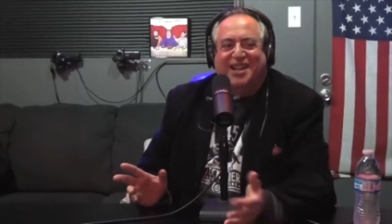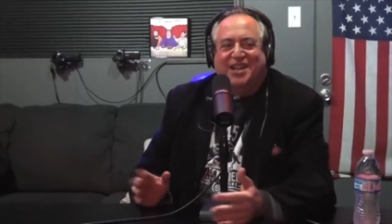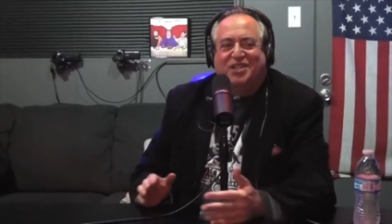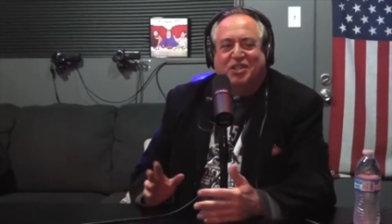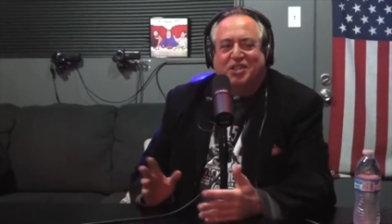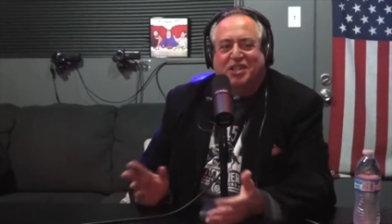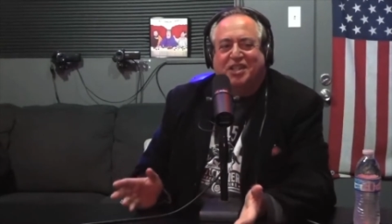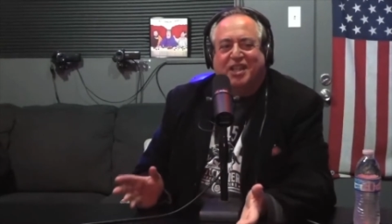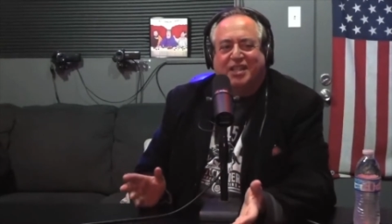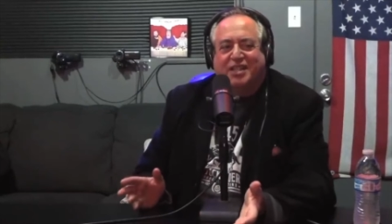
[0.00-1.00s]
it's just a
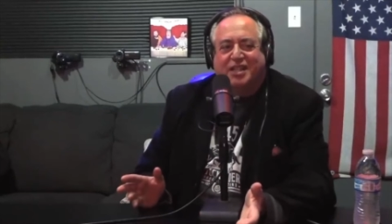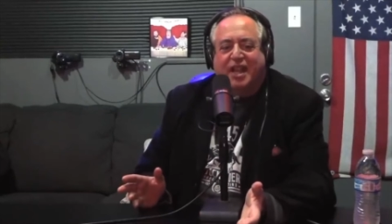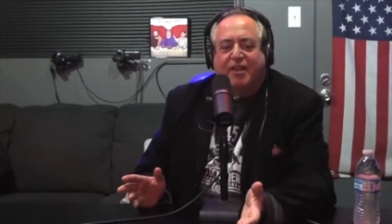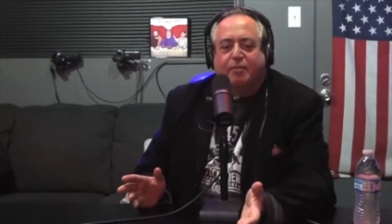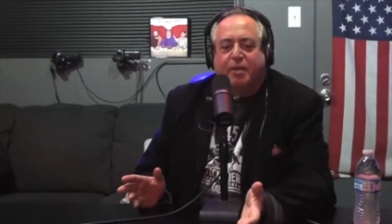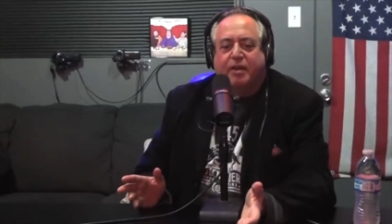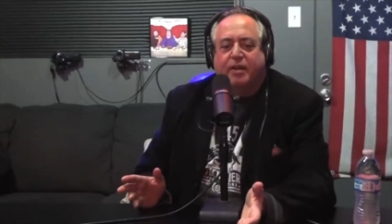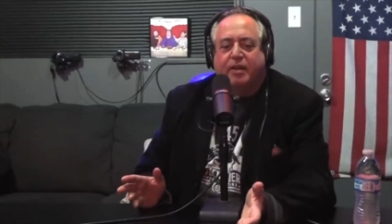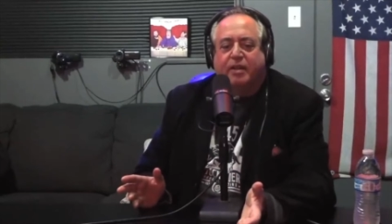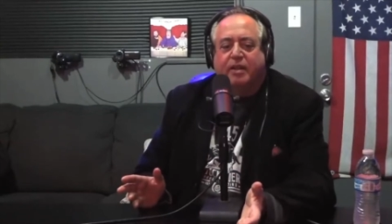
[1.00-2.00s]
slice of life, but
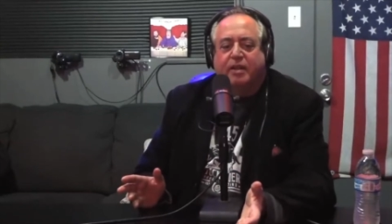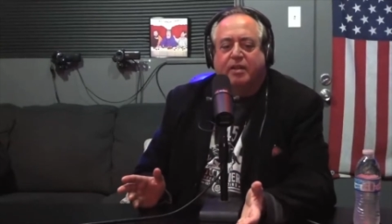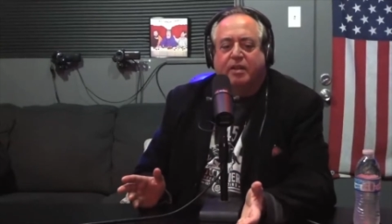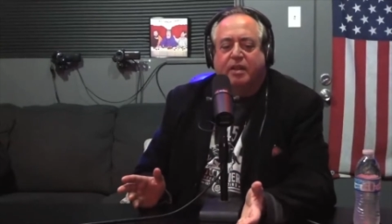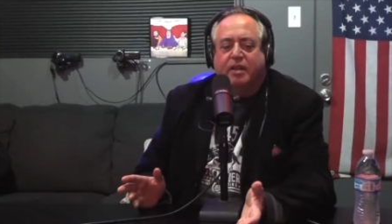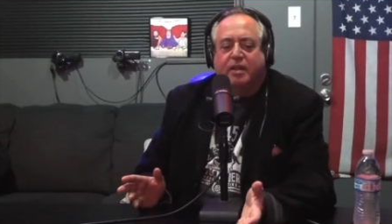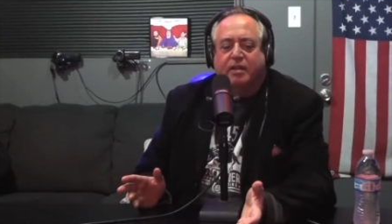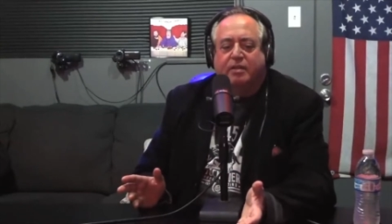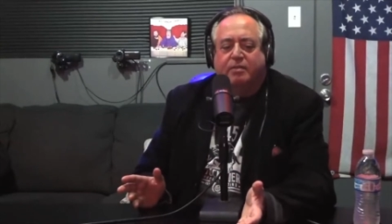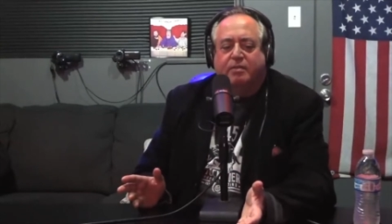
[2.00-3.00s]
uh,
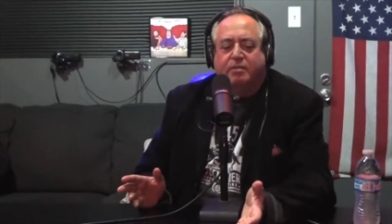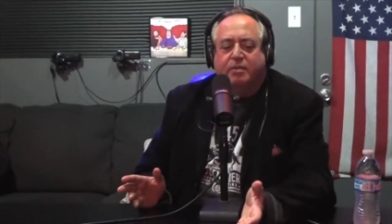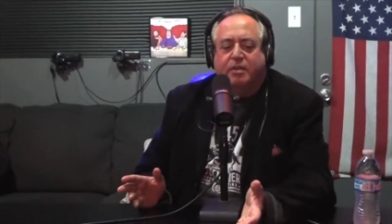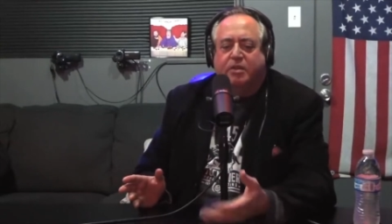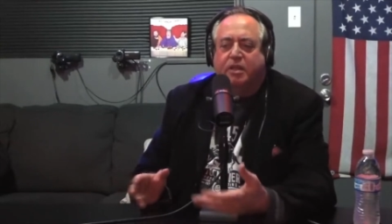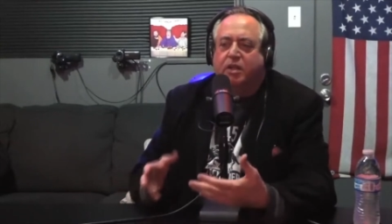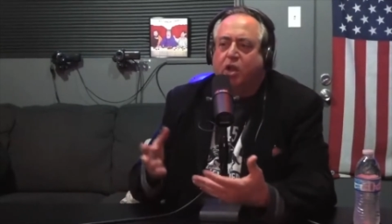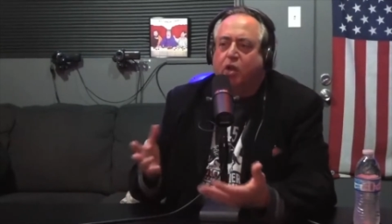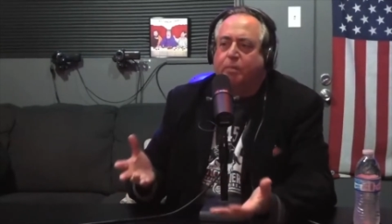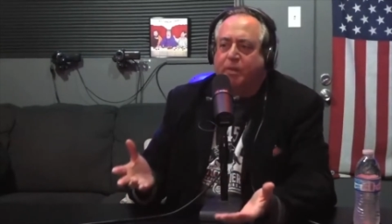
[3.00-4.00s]
there's a little
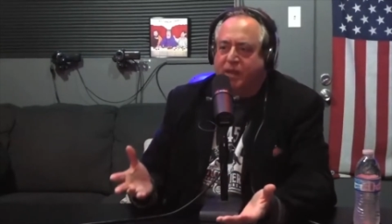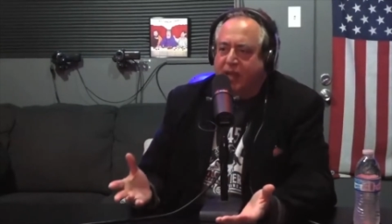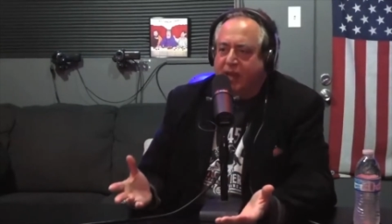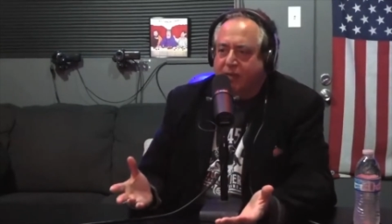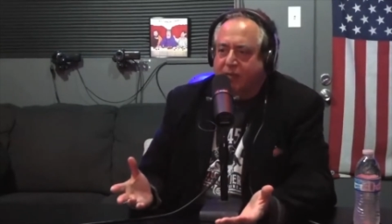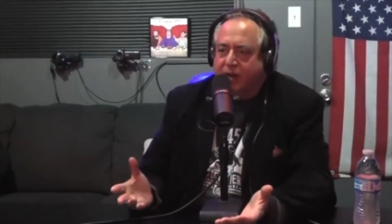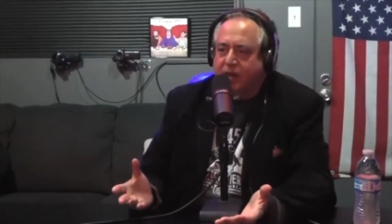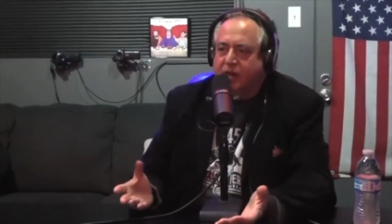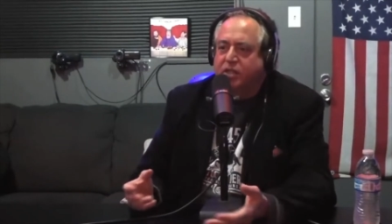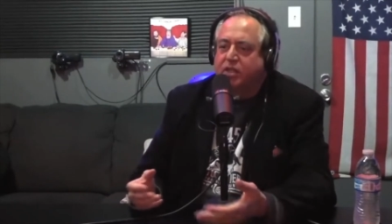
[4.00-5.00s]
hope at the end of it.
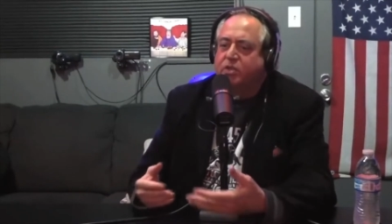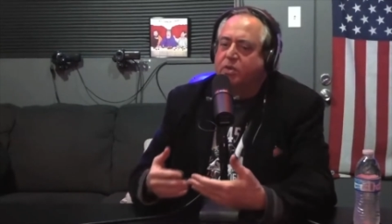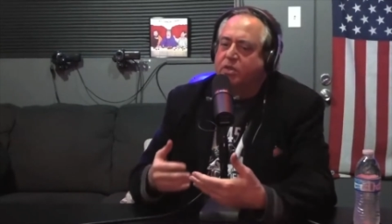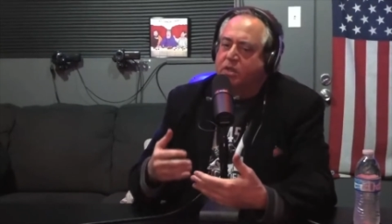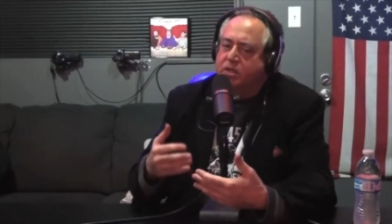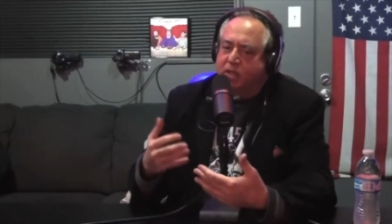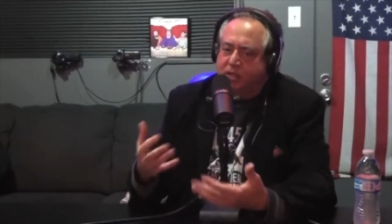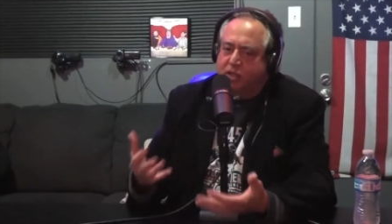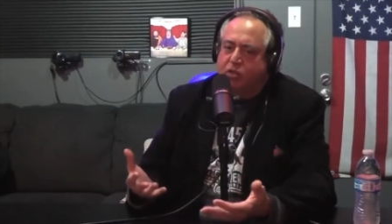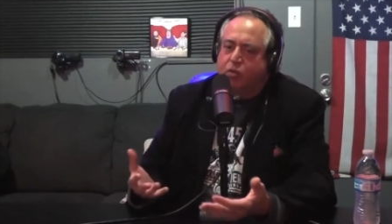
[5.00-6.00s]
And it's, it's, it's, a,
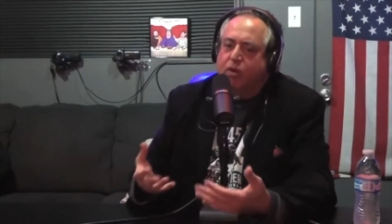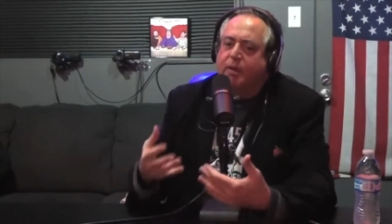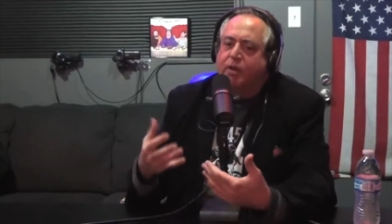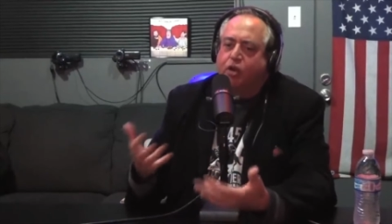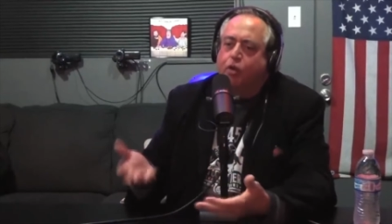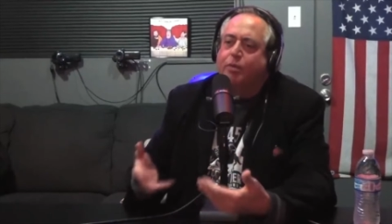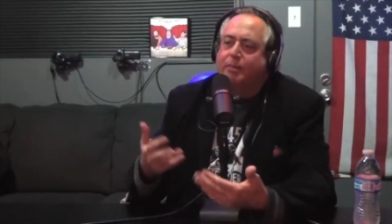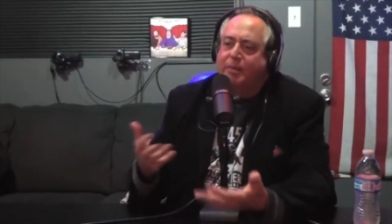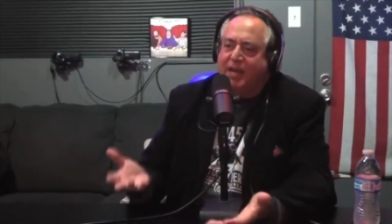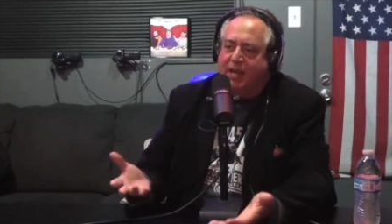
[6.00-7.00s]
it's a story about human
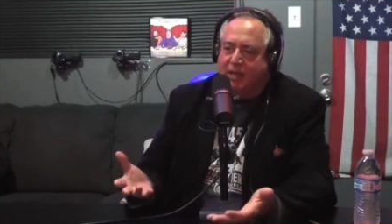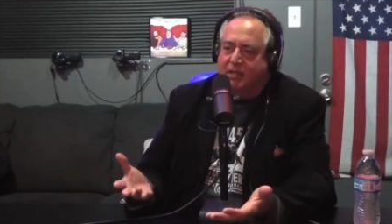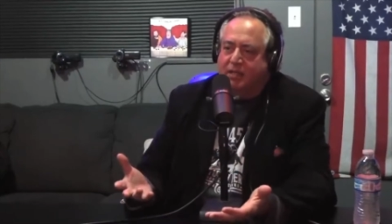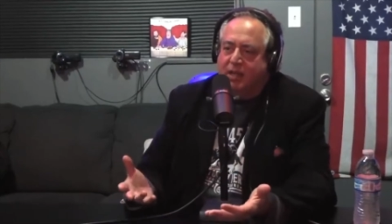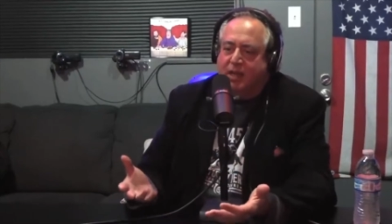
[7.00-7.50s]
beings.